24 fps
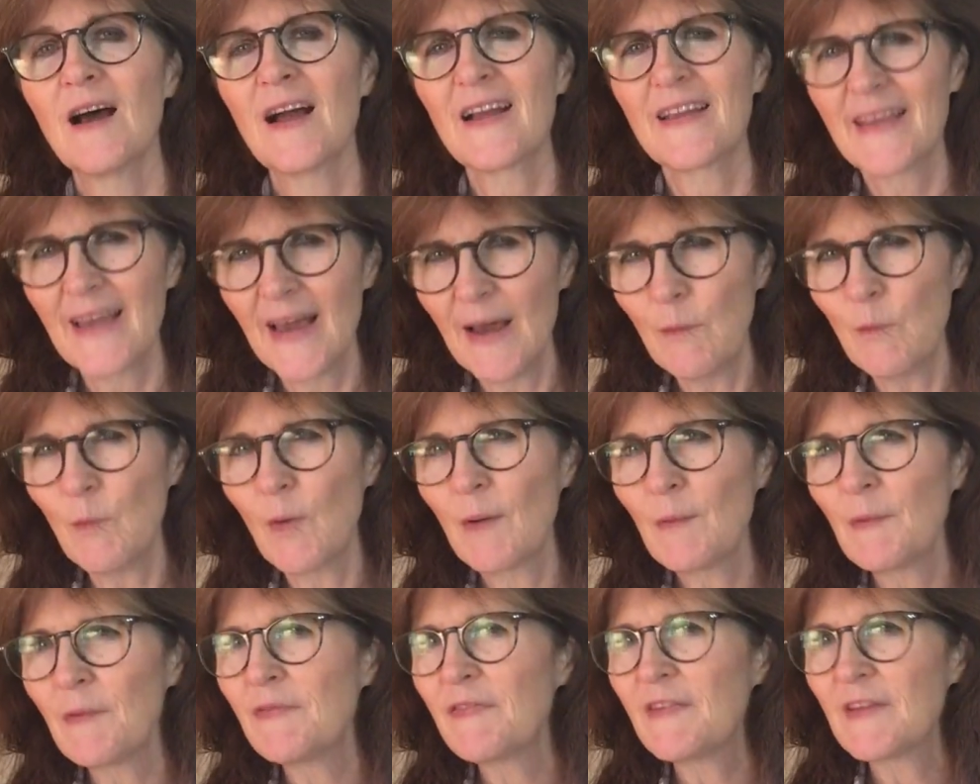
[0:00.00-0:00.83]
I get
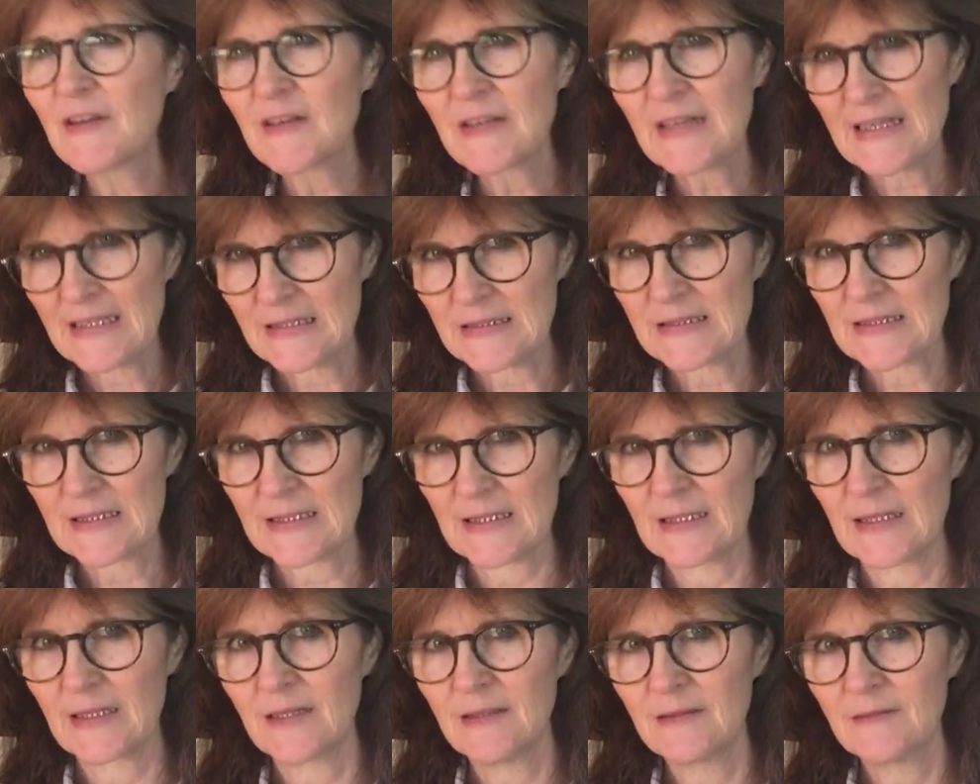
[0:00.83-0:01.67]
why we feel
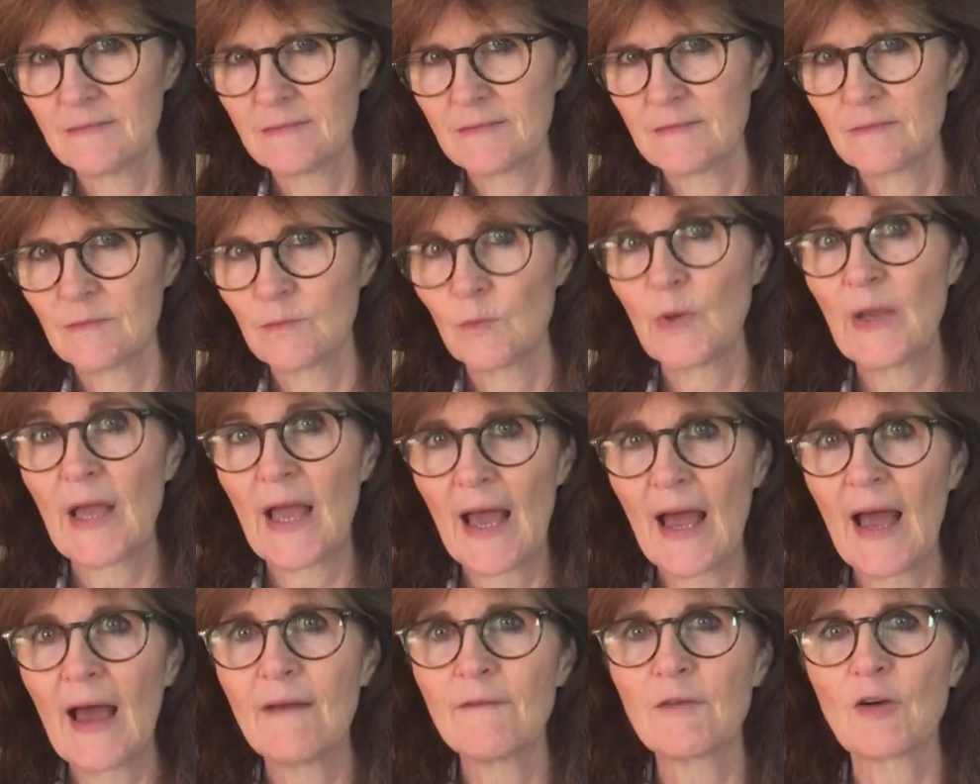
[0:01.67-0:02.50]
guilty. We
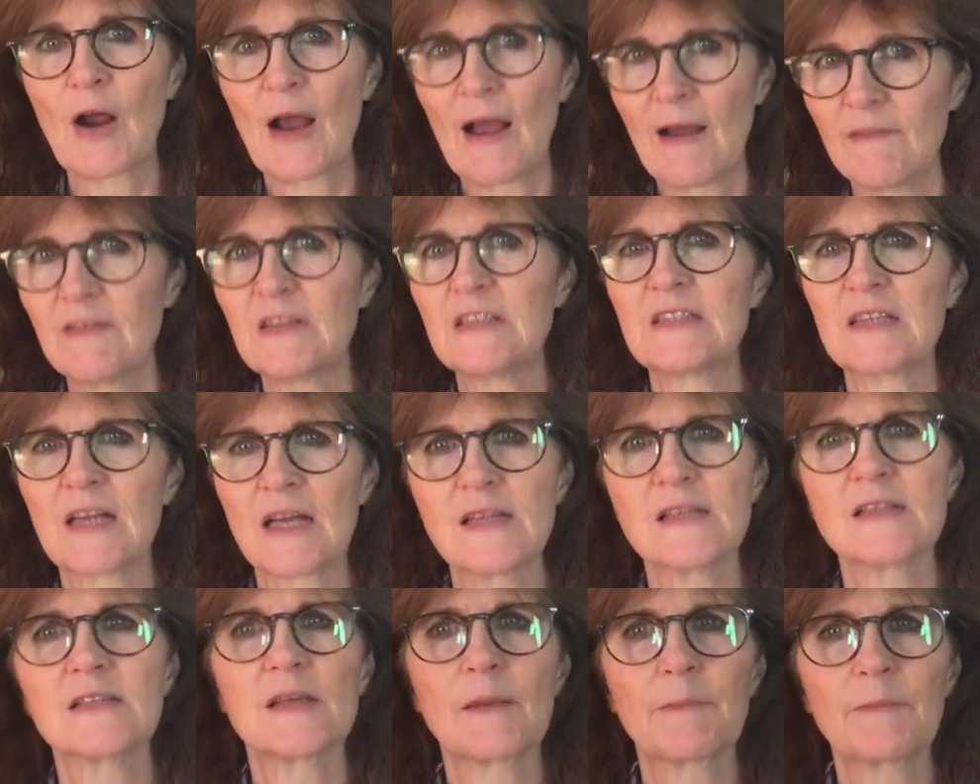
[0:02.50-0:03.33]
have or haven't
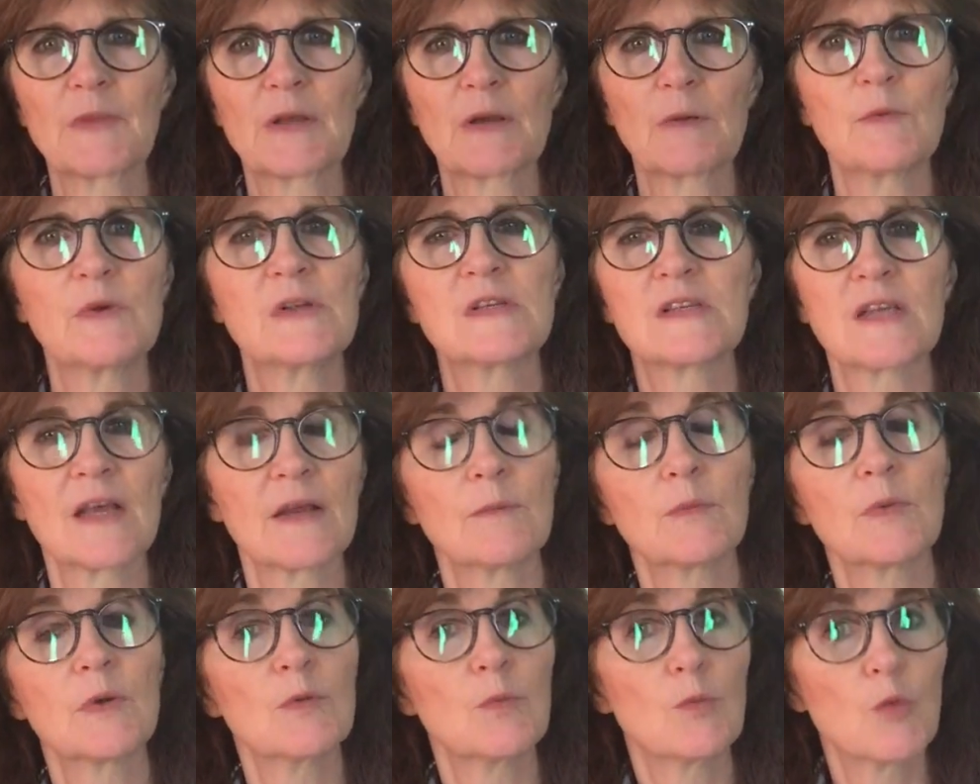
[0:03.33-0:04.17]
done something we
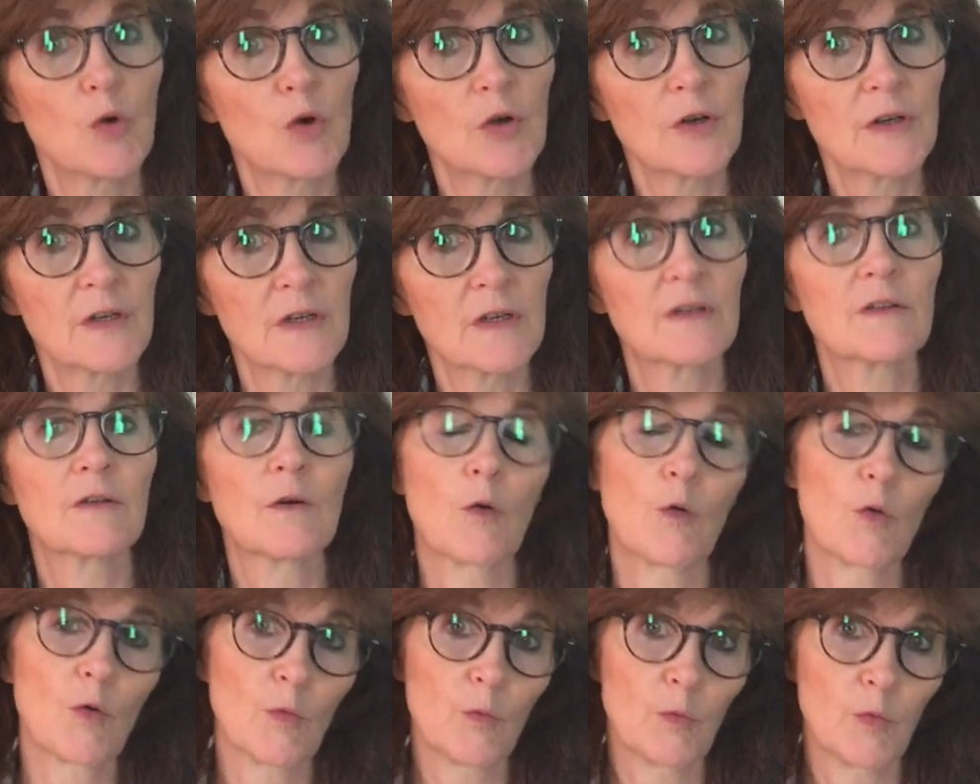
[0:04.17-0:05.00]
said we wouldn't
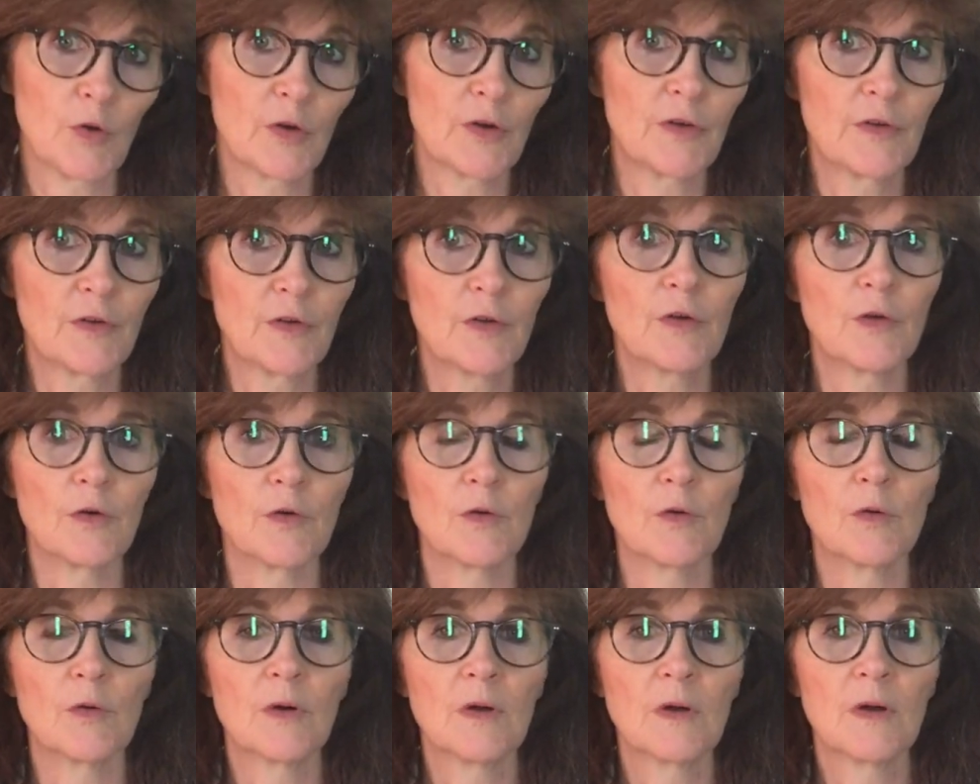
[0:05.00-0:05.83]
or would
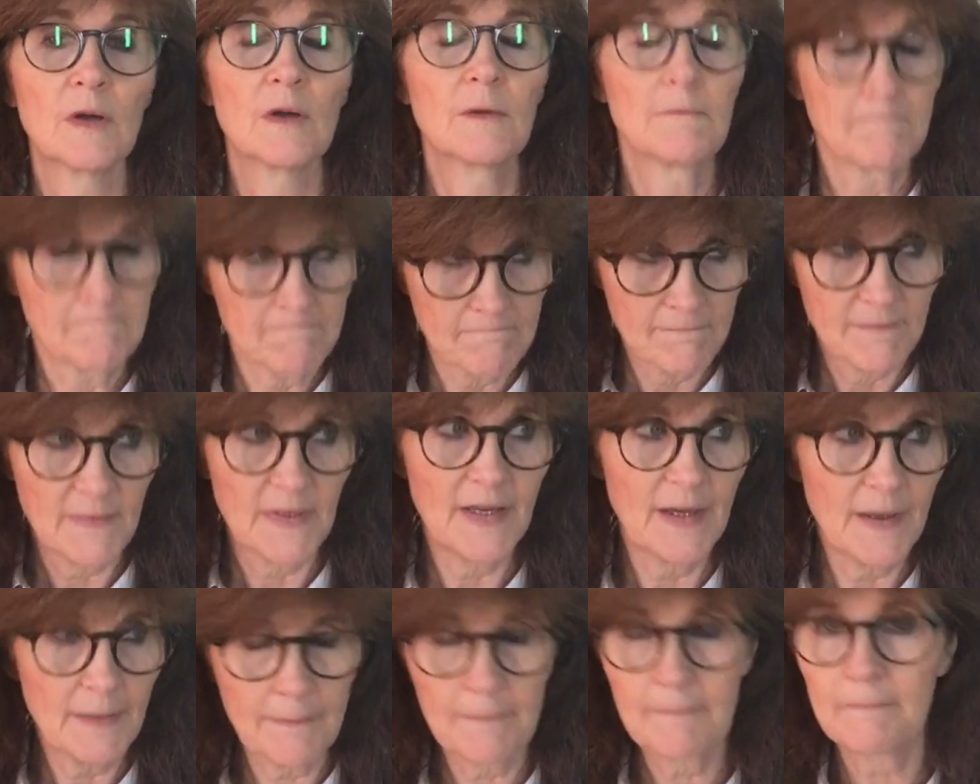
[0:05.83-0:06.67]
do.
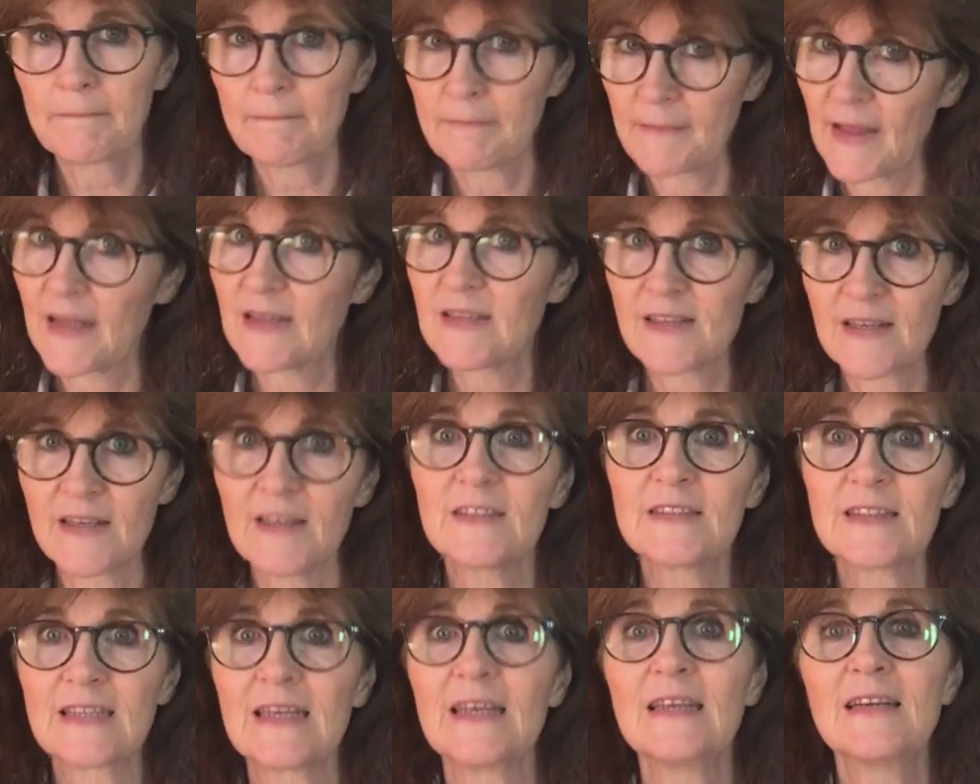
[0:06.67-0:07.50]
Yep, that's
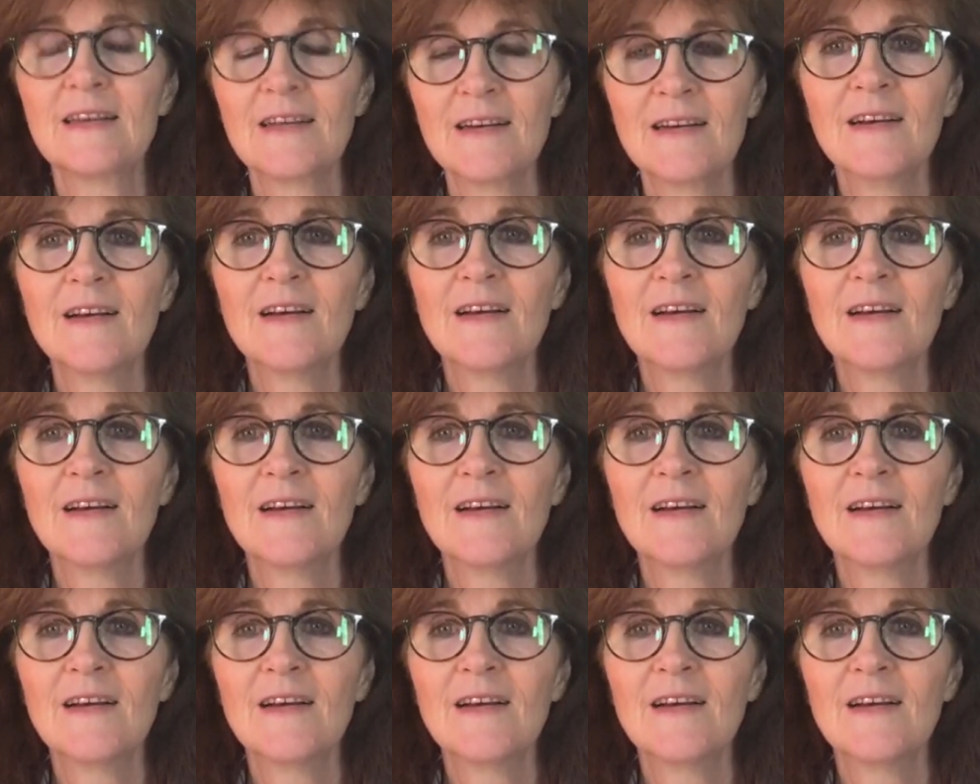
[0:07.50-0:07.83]
guilty.